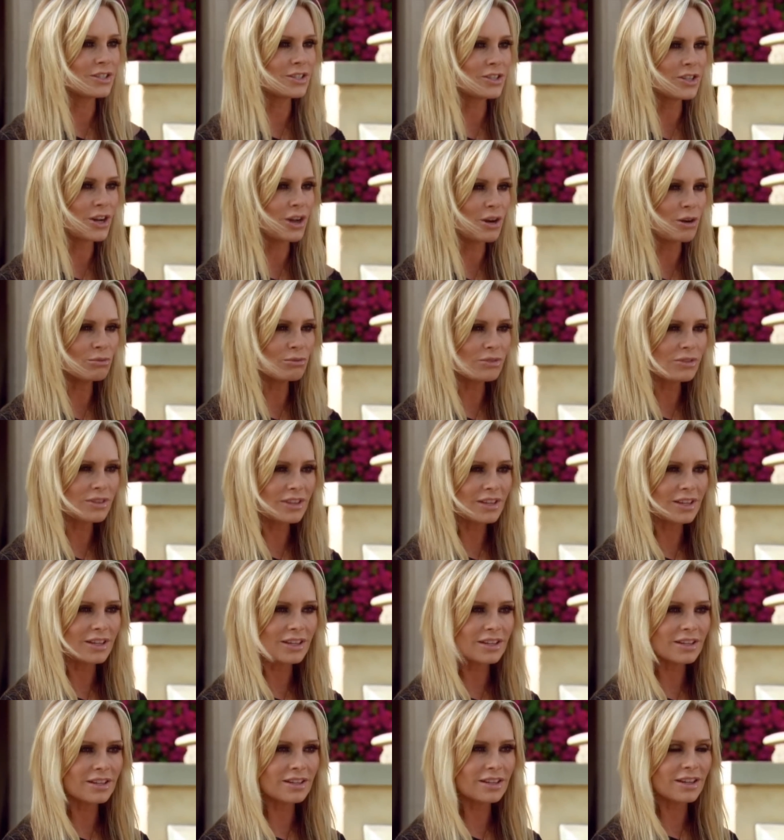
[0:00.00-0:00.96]
don't
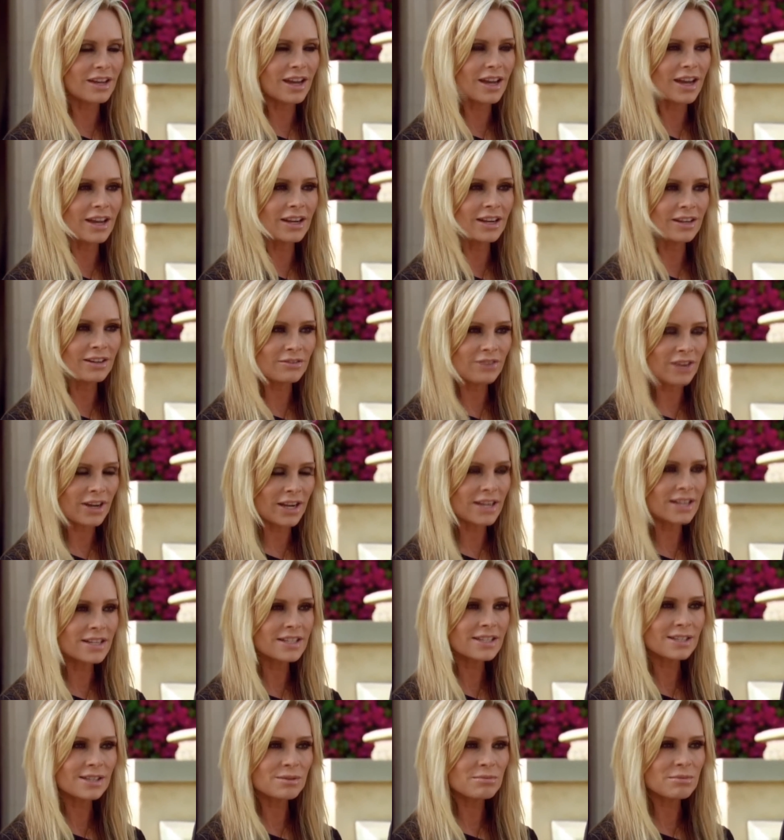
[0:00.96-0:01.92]
think
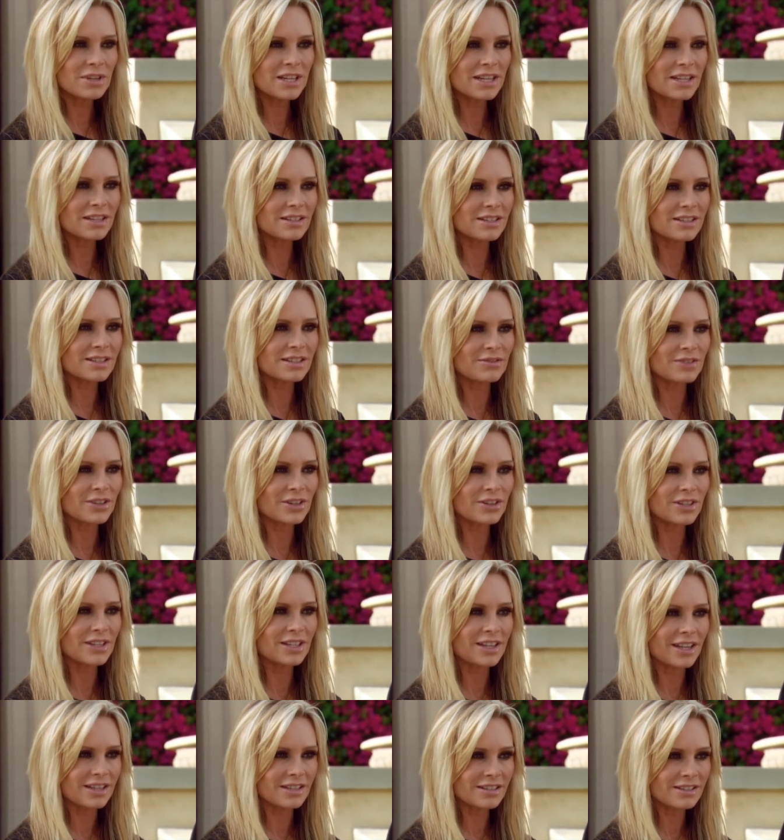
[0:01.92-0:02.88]
uninviting somebody is a
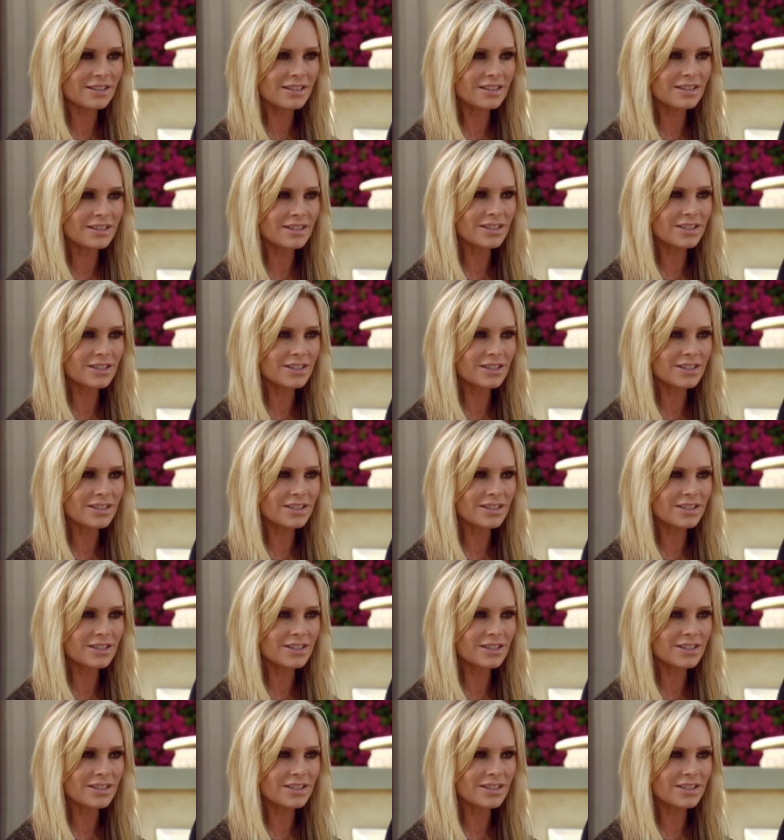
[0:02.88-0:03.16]
very nice thing